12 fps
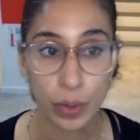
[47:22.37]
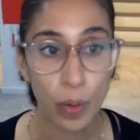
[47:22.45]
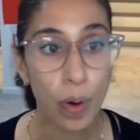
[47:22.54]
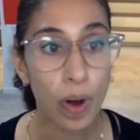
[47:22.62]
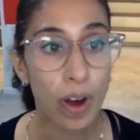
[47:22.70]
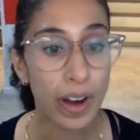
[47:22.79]

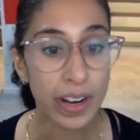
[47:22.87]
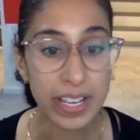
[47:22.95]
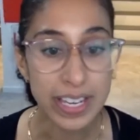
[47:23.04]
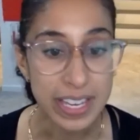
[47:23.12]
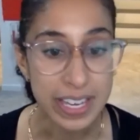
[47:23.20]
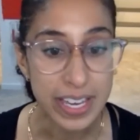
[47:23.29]
Or
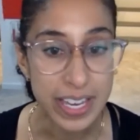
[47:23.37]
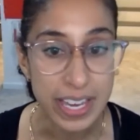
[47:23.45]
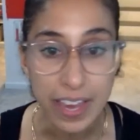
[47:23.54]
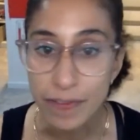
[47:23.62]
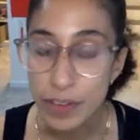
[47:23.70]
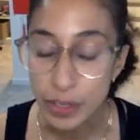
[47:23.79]

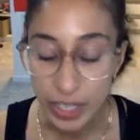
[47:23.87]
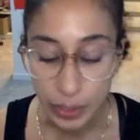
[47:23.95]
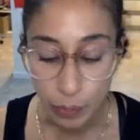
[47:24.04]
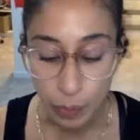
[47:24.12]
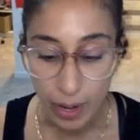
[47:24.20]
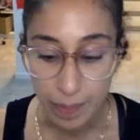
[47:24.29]
if you just
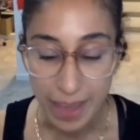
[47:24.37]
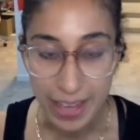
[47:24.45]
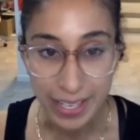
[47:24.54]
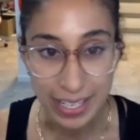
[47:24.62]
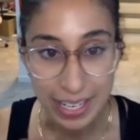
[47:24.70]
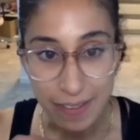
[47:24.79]
want to make
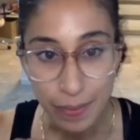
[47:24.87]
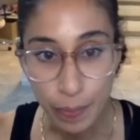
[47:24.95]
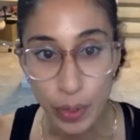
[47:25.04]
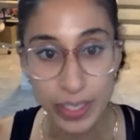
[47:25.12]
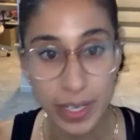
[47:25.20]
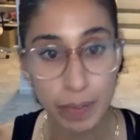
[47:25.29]
it even
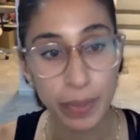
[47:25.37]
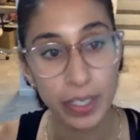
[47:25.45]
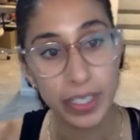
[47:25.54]
more simple,